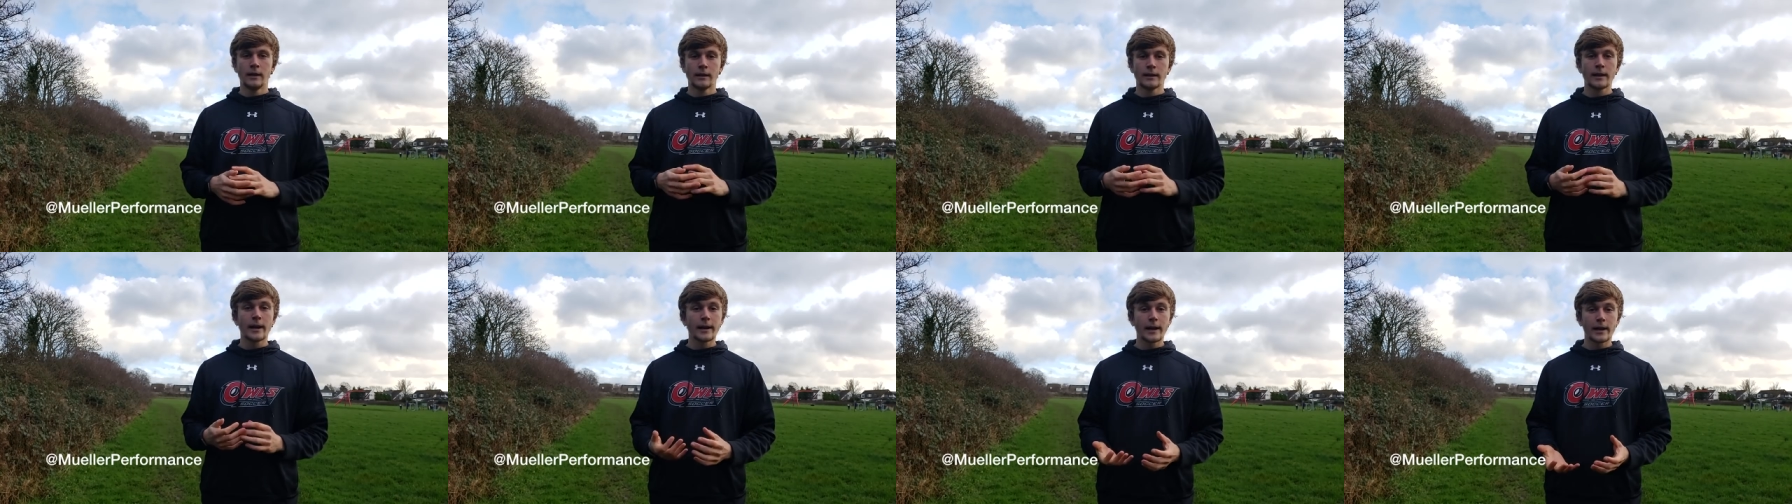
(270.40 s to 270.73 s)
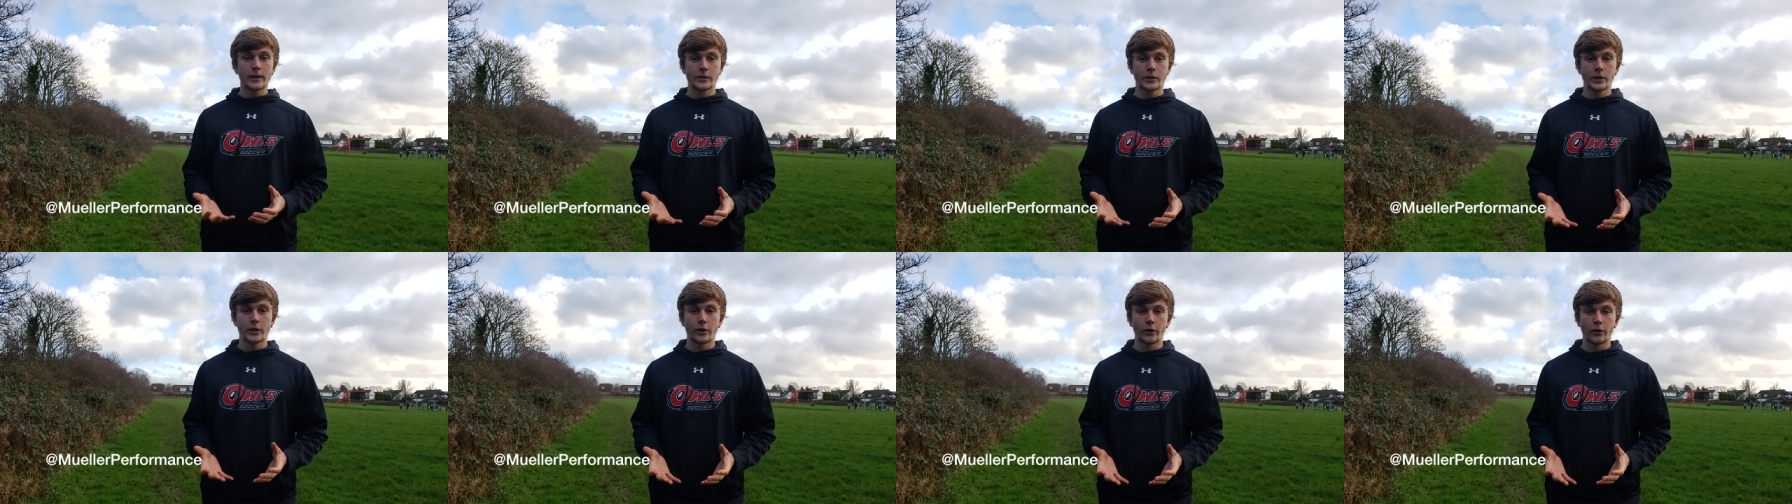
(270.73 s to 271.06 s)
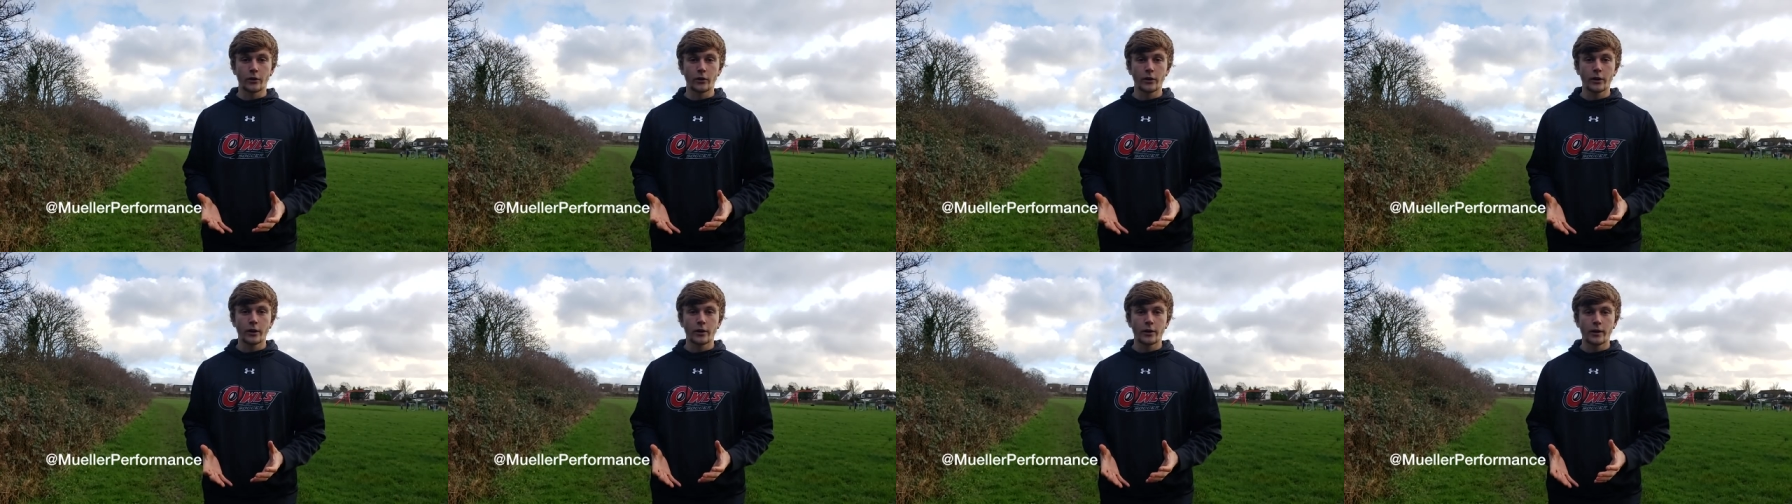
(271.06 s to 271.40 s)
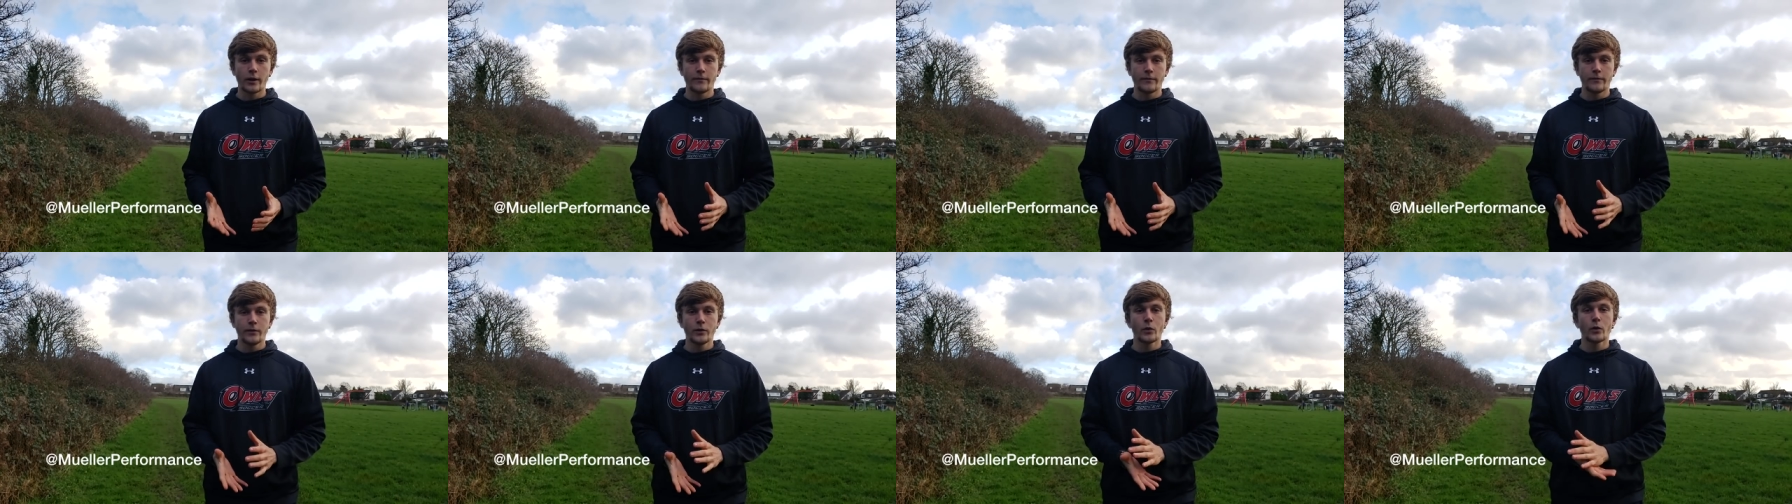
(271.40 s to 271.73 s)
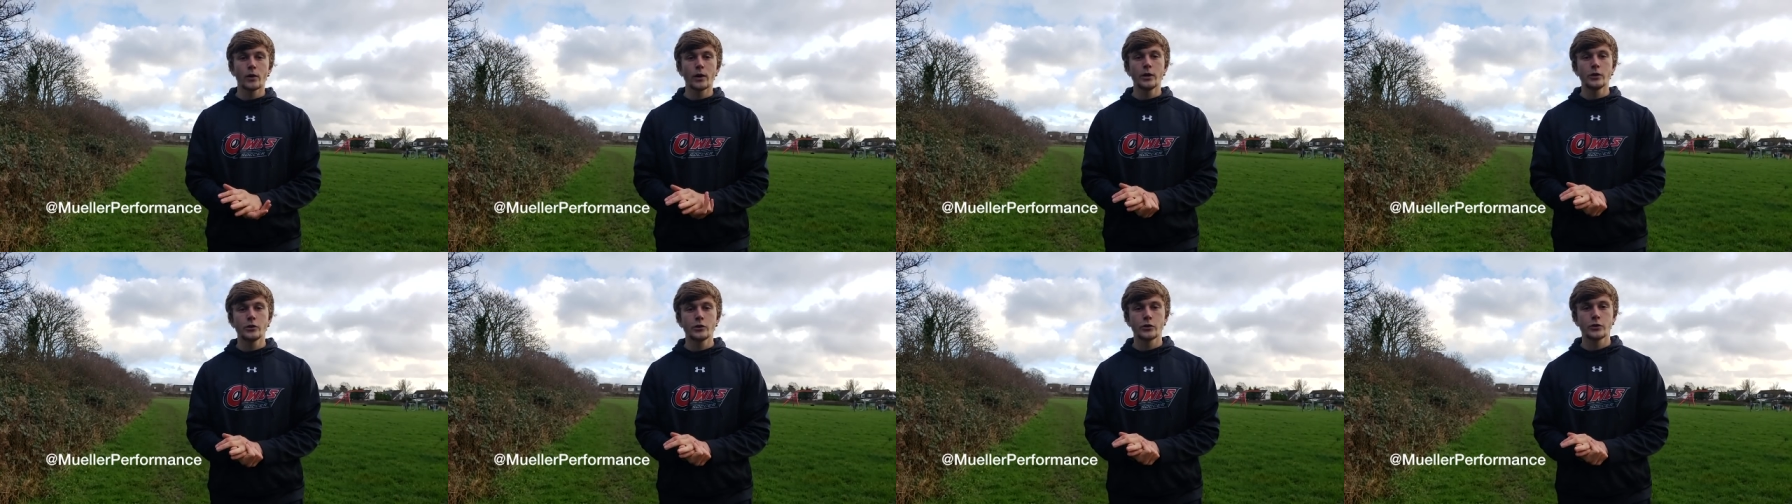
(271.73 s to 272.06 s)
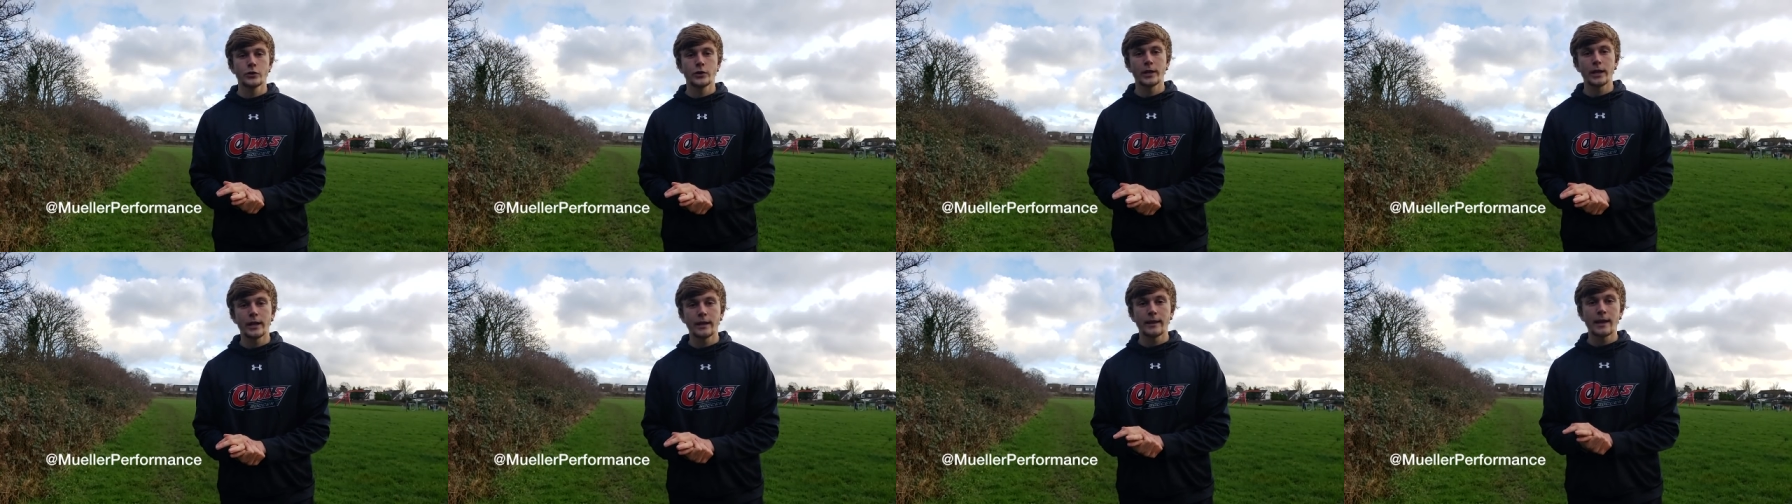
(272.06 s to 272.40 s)
Like I said earlier, if you are
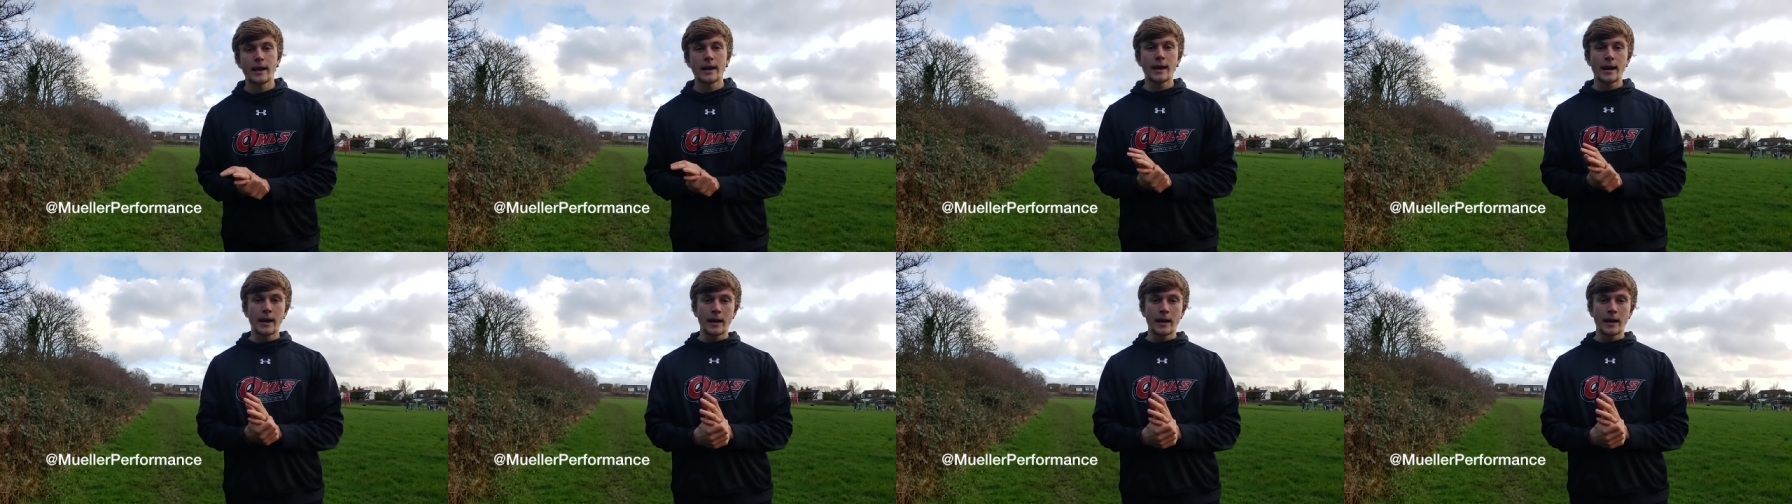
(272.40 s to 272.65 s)
interested in that